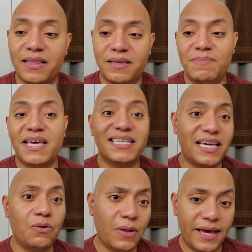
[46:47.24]
because I
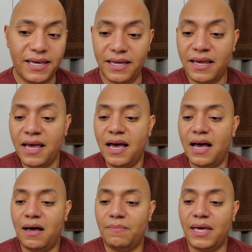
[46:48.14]
don't like it.
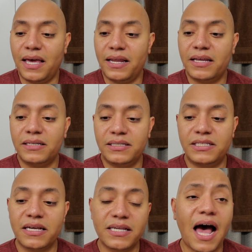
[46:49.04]
It
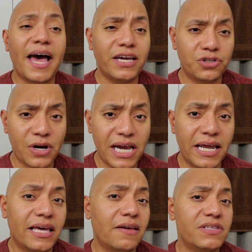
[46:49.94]
does hydrate.
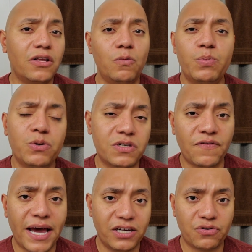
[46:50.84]
It gives a little boost of
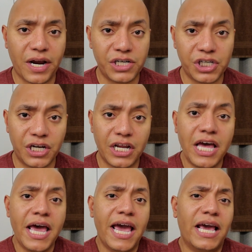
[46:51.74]
hydration
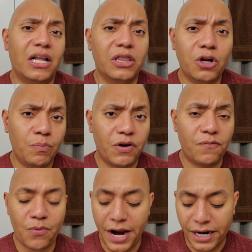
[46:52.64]
and a little bit of
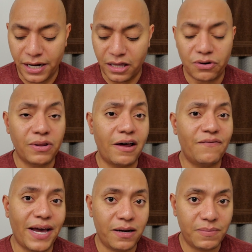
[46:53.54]
brightening through that
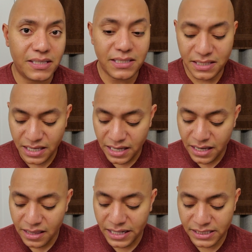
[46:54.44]
vitamin C
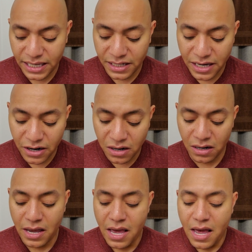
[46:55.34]
that's in
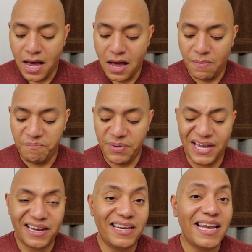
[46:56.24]
here,
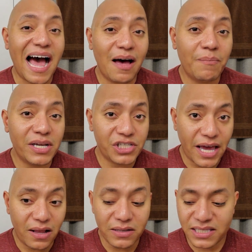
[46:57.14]
but not much
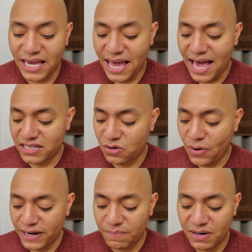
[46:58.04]
else. It has
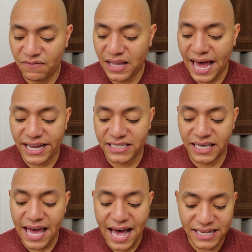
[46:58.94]
quite a bit of
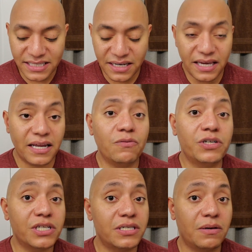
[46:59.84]
lactic acid in it,
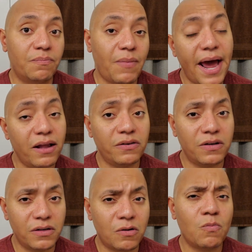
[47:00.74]
which is a
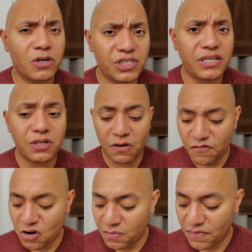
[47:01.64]
mild or more gentler
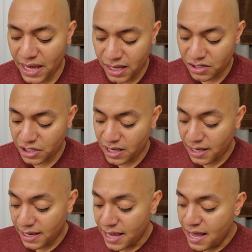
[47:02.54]
form of
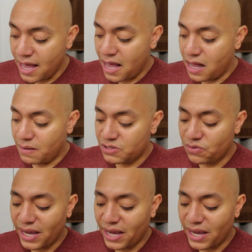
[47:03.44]
AHA. So